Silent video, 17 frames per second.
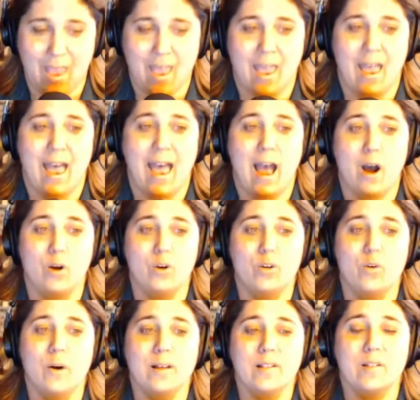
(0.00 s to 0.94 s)
How do
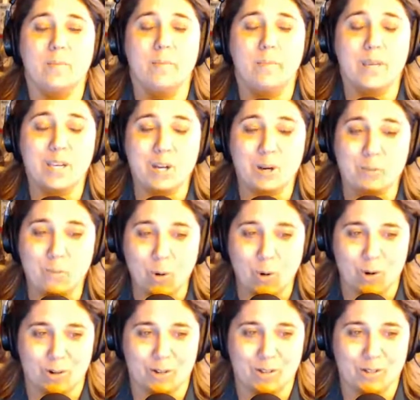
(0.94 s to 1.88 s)
us mere
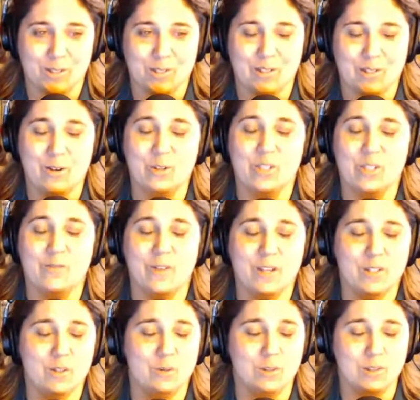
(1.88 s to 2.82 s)
mortals, those of us
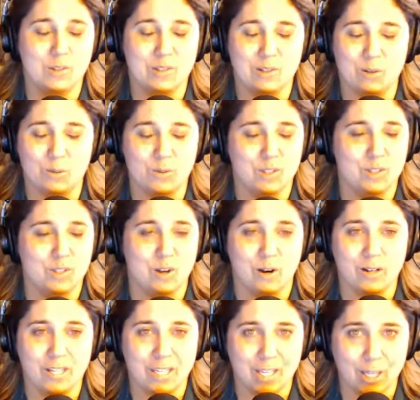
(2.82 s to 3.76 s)
who
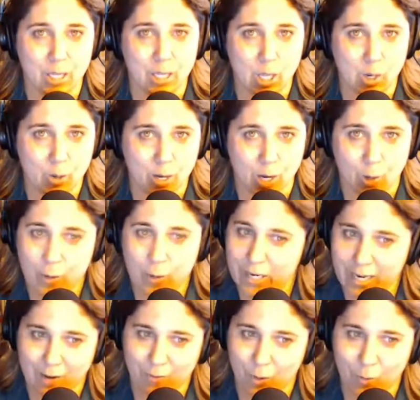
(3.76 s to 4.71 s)
started in logo and
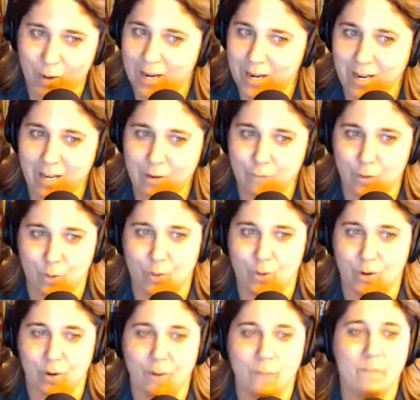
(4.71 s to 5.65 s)
never went any
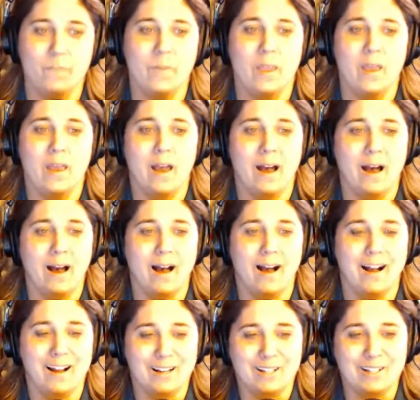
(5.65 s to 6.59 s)
further,
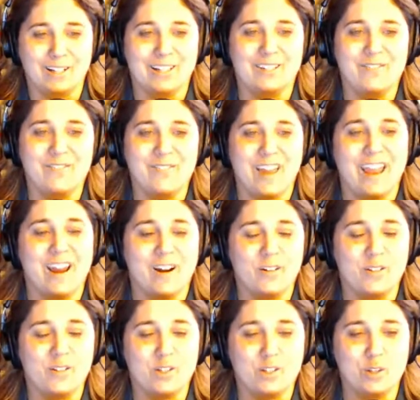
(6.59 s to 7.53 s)
convey our
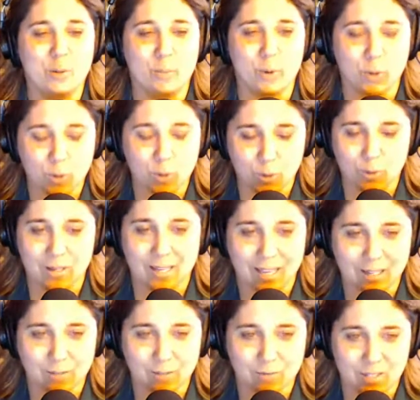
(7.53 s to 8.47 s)
super
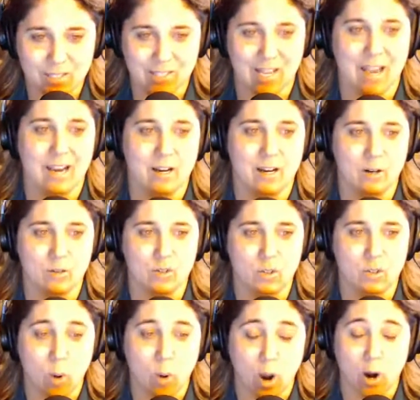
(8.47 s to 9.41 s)
creative desires to
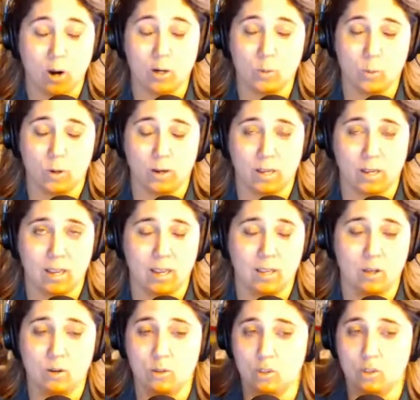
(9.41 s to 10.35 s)
hardworking,
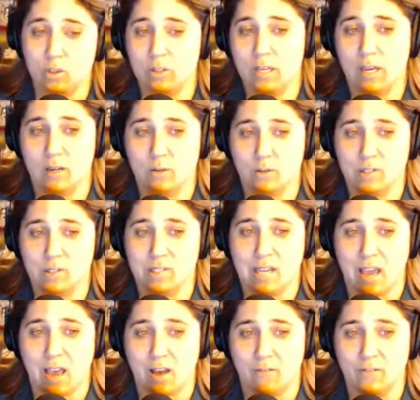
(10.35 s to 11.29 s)
usually
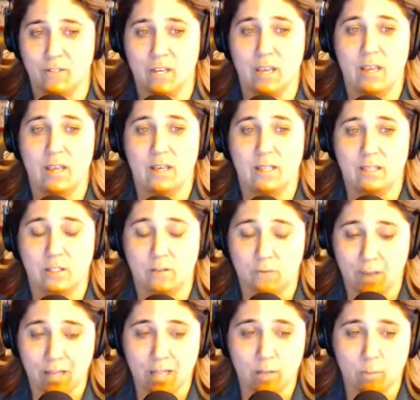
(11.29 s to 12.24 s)
understaffed
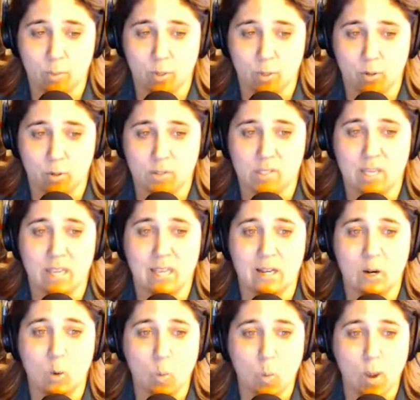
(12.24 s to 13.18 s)
developers in a
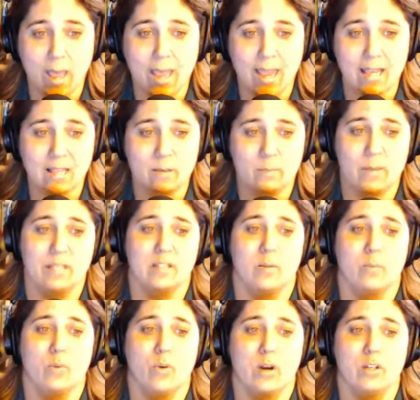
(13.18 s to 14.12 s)
way that makes a
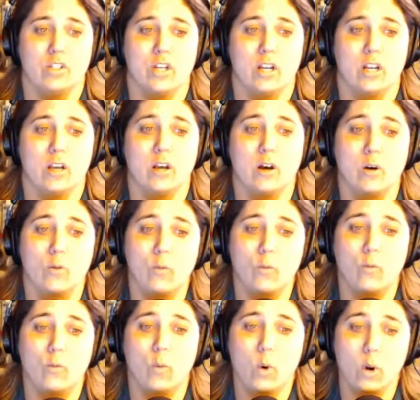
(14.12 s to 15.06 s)
project go
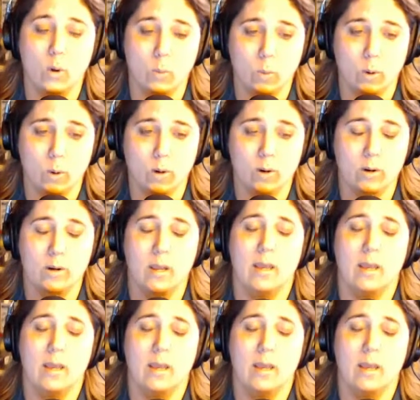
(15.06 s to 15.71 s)
forward